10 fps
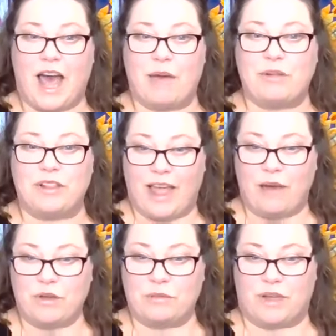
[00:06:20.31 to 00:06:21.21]
I'm
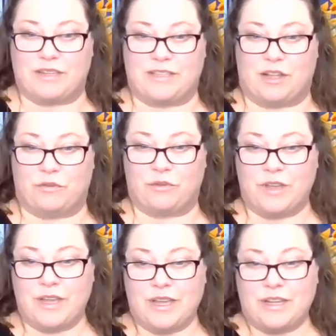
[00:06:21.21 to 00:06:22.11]
allowing myself
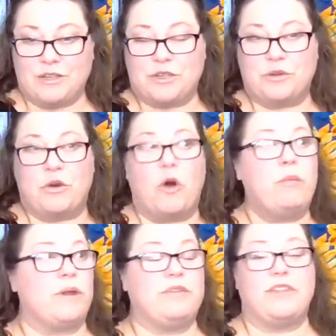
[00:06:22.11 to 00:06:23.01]
to
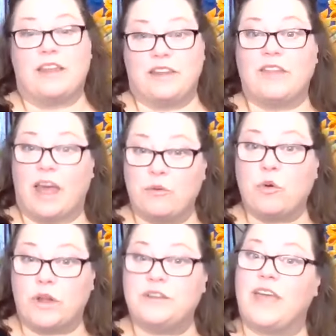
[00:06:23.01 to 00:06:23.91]
open up to the idea that I'm
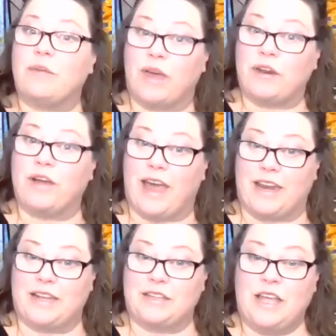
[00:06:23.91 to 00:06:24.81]
going to get better
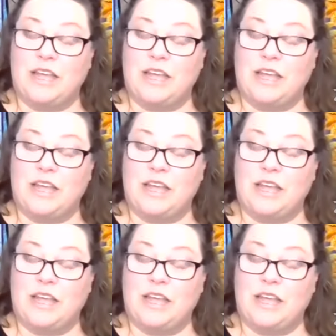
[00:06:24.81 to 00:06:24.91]
at it.